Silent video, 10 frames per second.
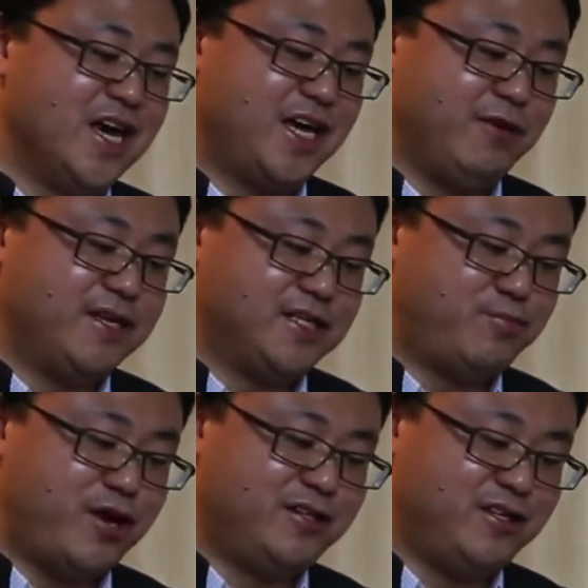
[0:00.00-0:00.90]
gave his
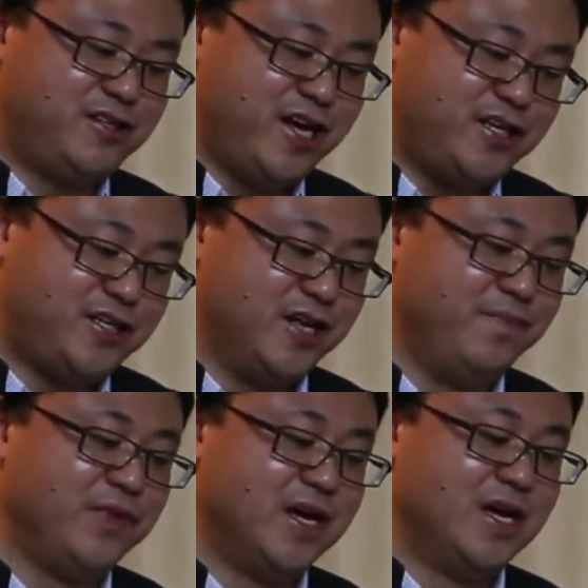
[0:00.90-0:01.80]

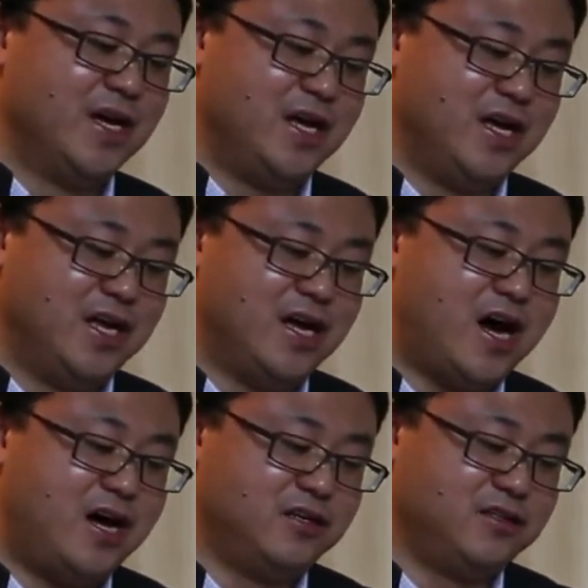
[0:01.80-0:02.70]
presentation
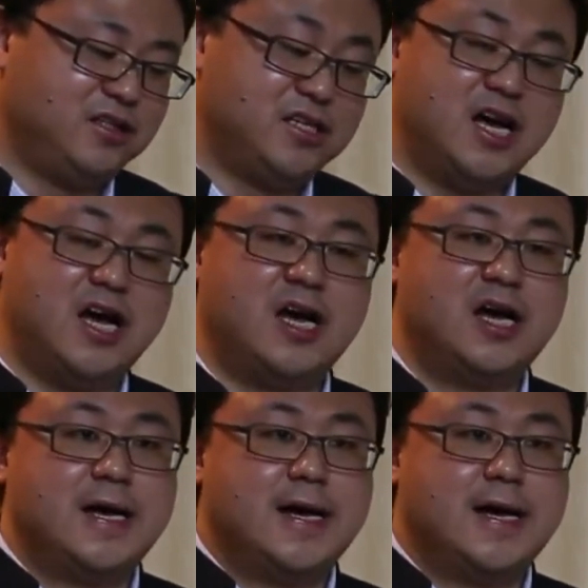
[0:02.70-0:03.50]
on the